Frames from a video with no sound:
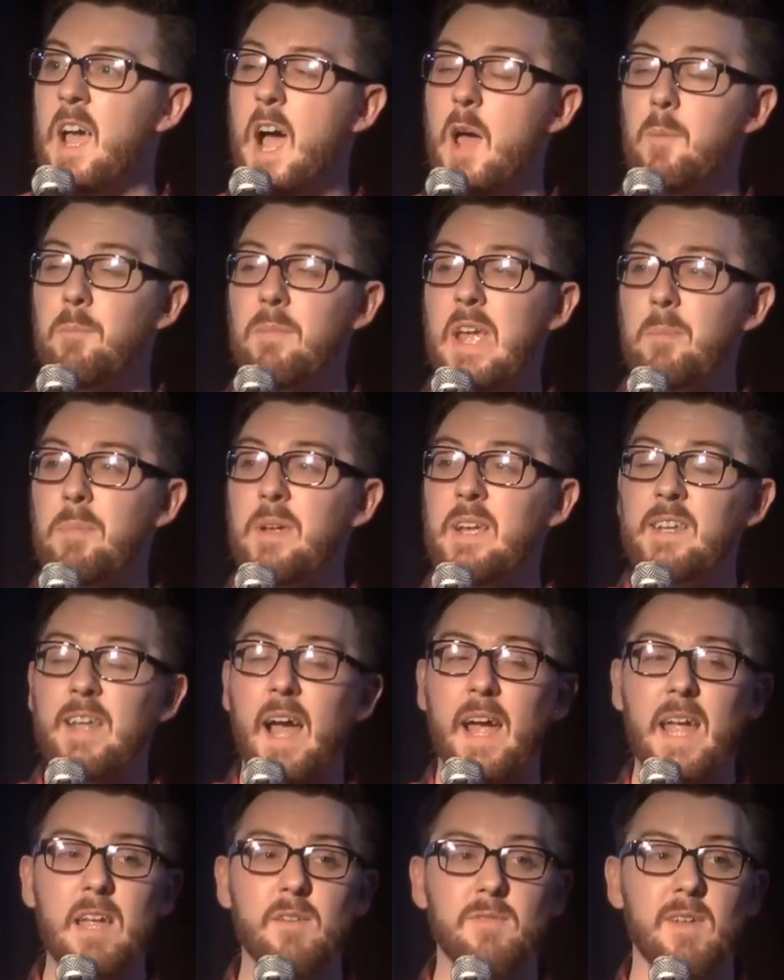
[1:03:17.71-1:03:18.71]
And maybe
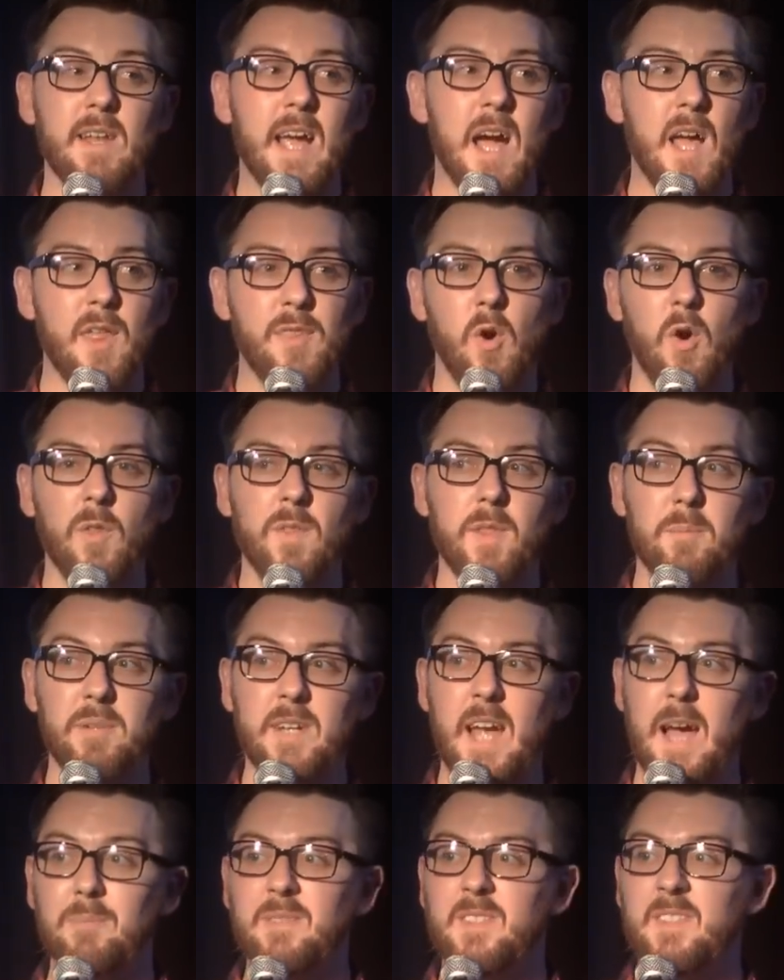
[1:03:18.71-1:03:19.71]
naively, I thought that
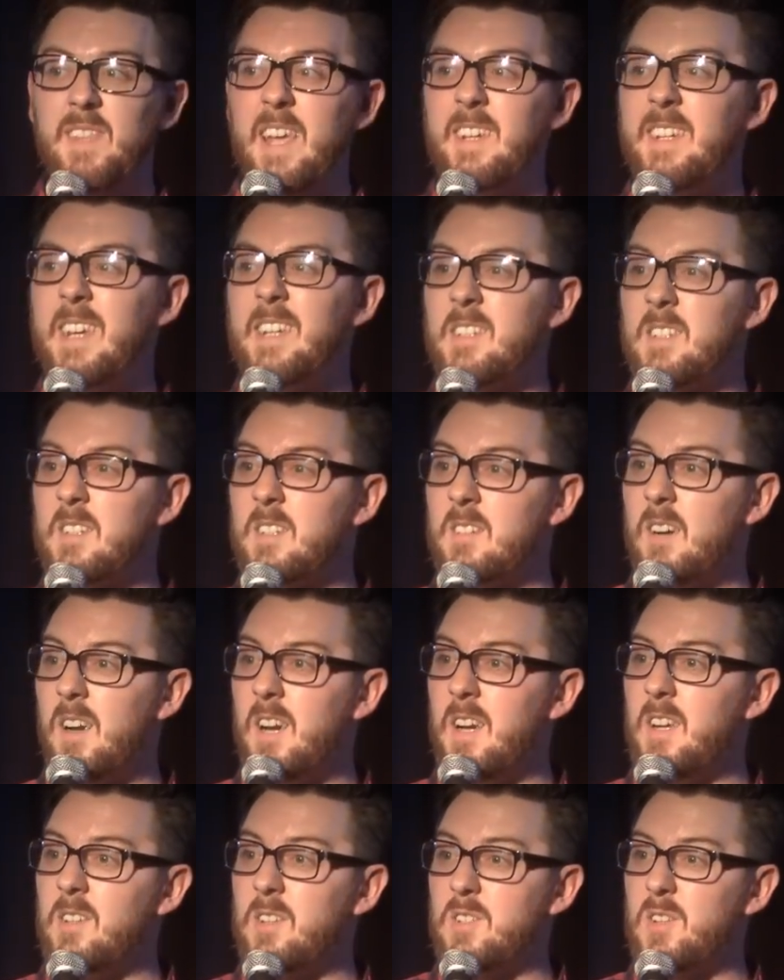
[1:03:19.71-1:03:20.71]
perhaps they didn't,
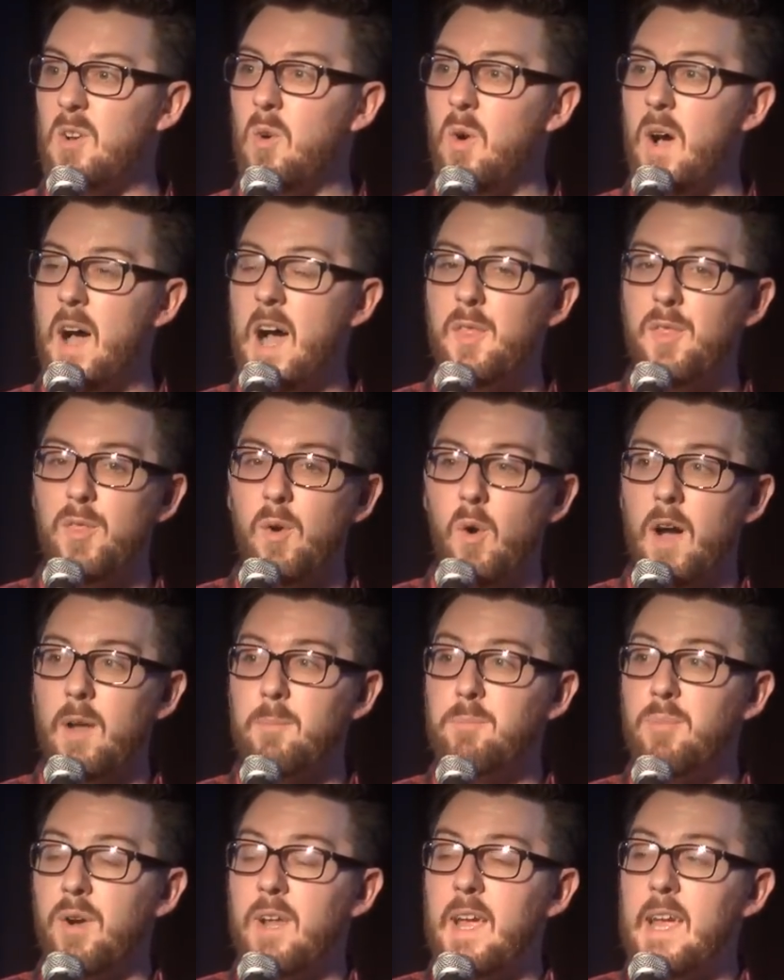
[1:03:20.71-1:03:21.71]
right? So I thought
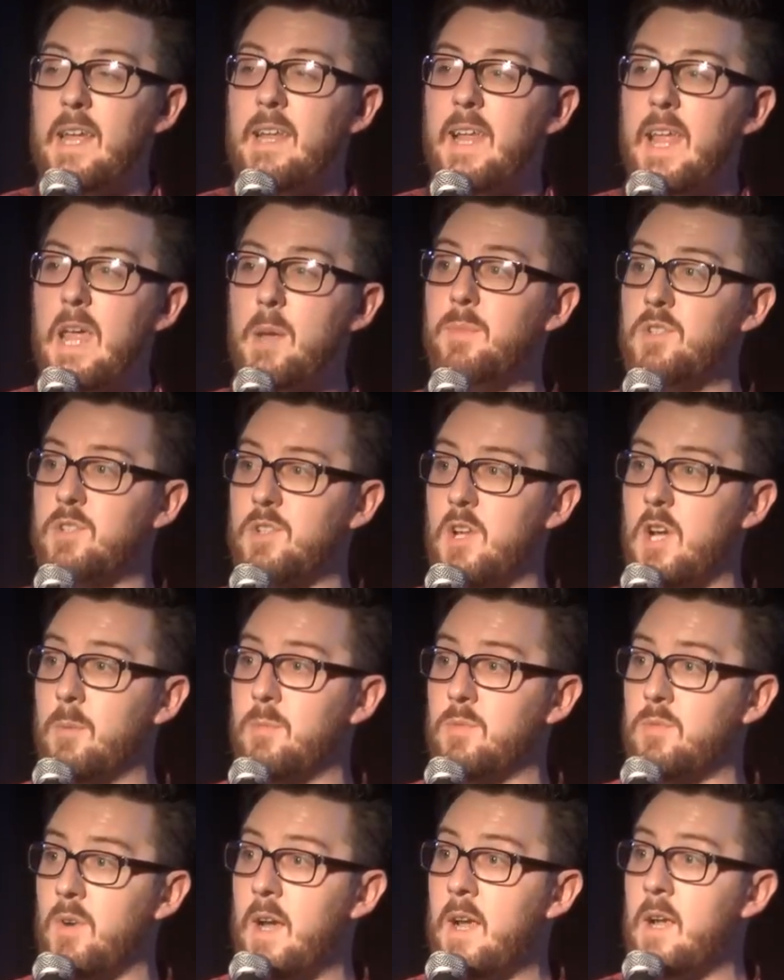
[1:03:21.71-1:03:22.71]
I'd put it in layman's
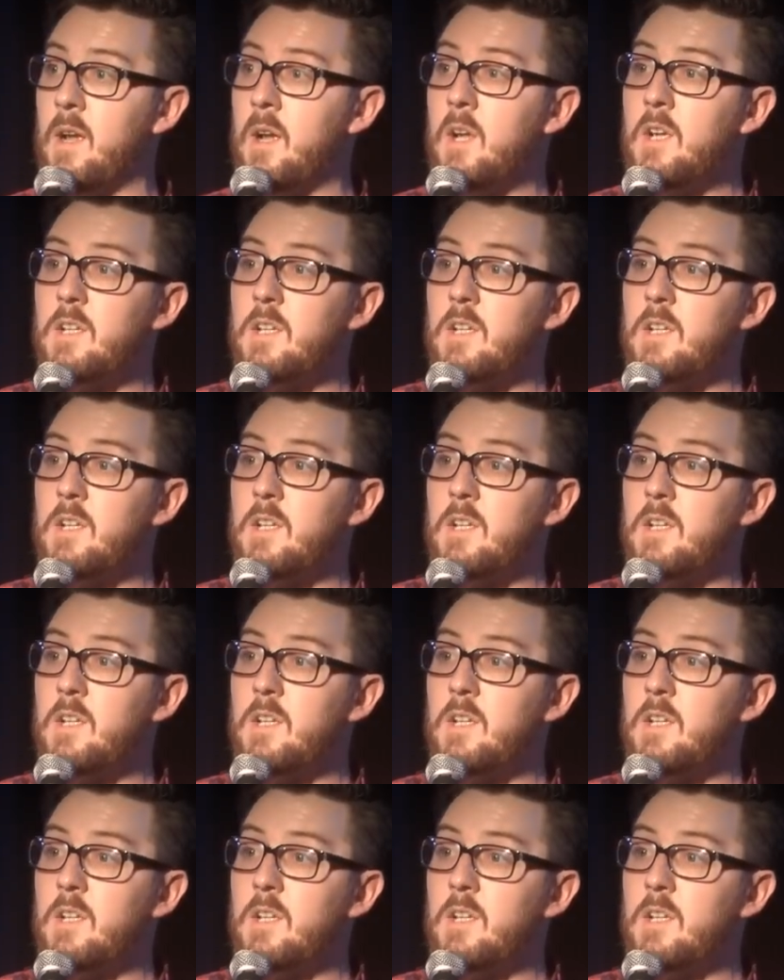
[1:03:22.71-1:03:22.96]
terms, right?